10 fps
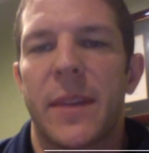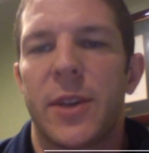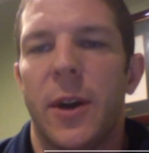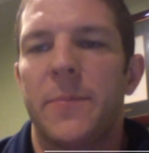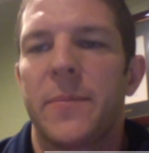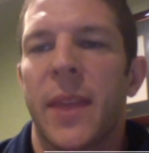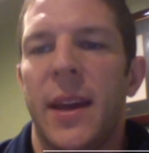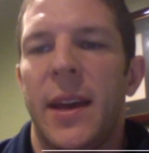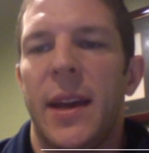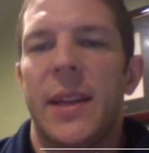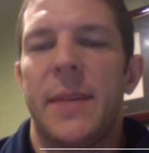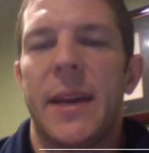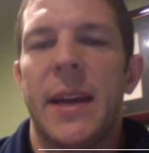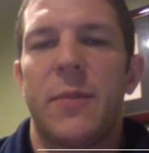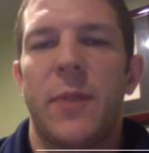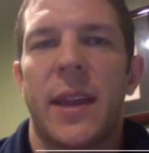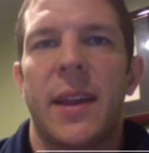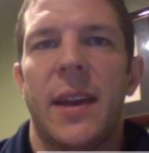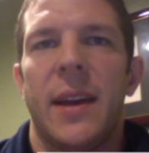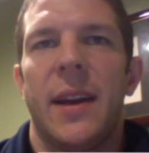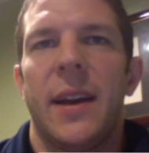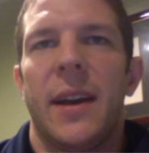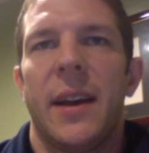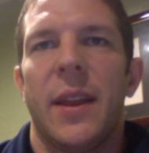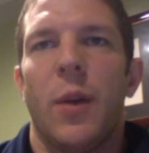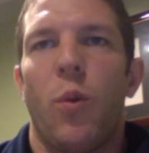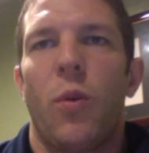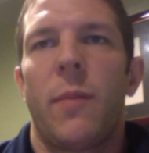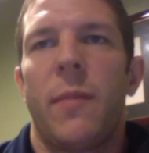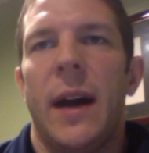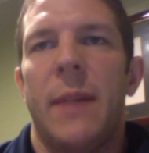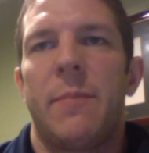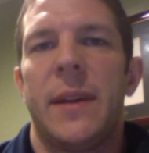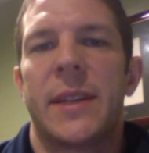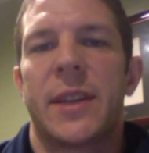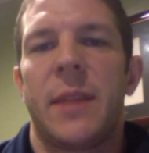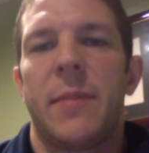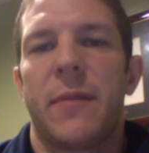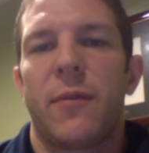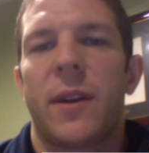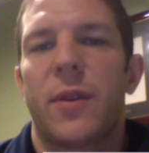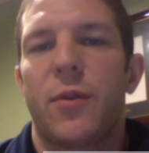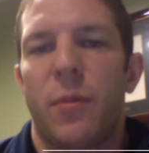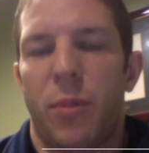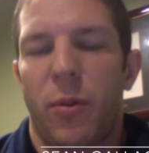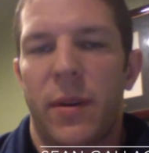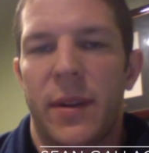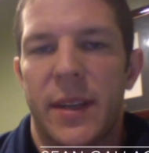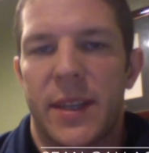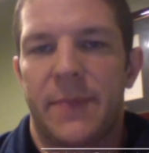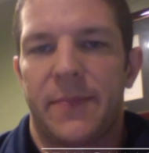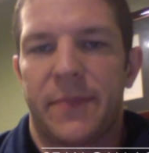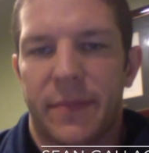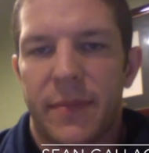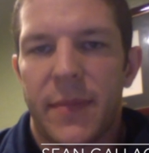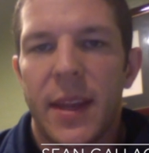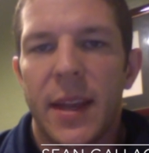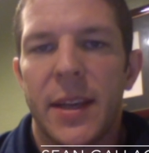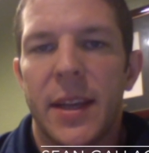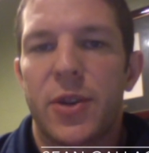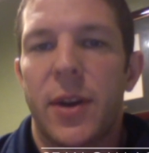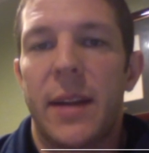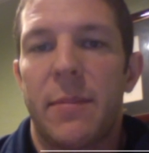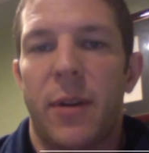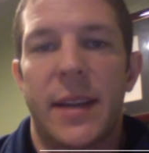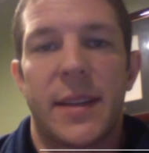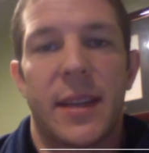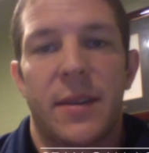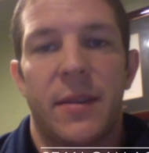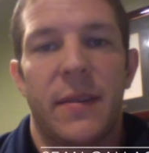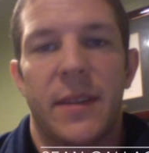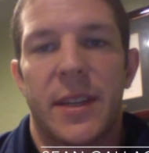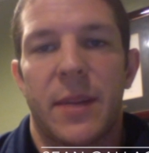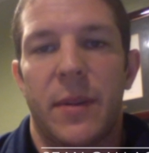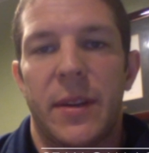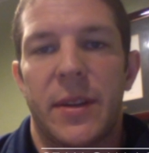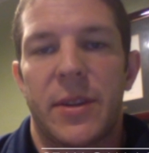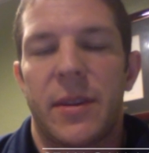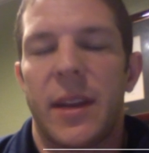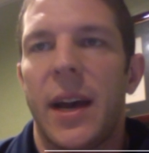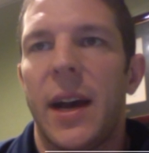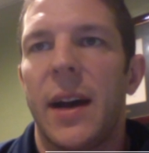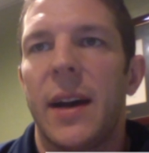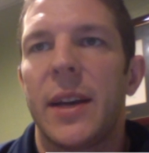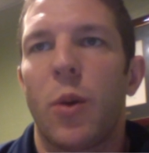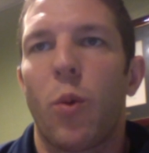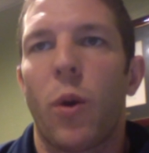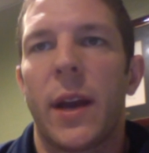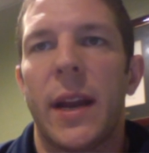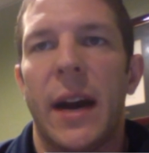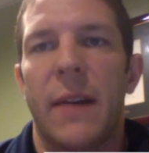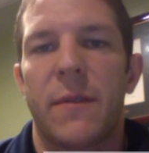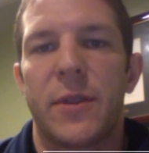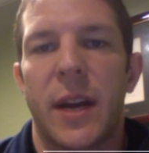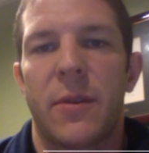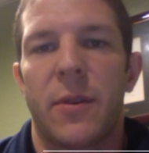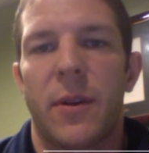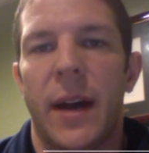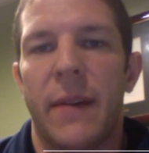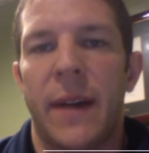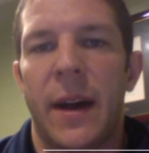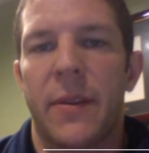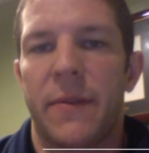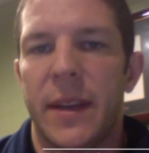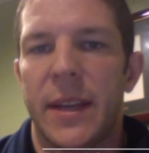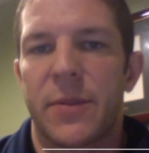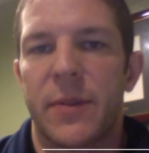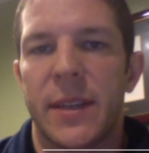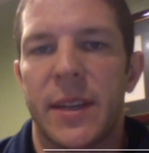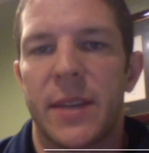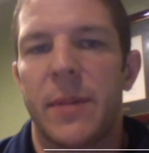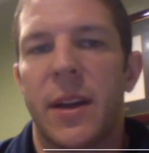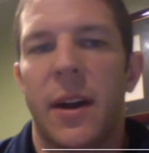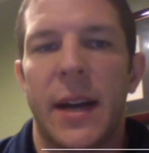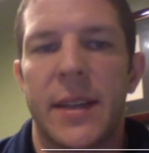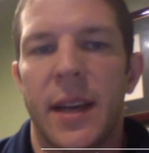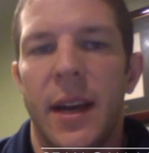So to begin with, the warm-up is going to be of critical importance to the training process, or even to someone that's working out for general health fitness reasons, because